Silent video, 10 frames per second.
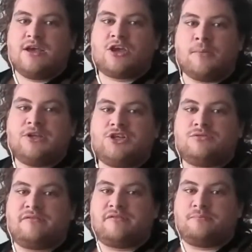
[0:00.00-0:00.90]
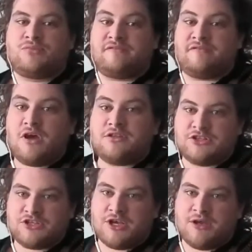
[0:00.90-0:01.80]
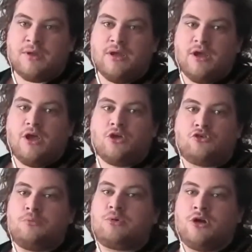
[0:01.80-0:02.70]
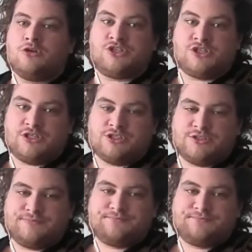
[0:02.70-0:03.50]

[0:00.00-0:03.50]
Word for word: coming to prefer the term group consciousness.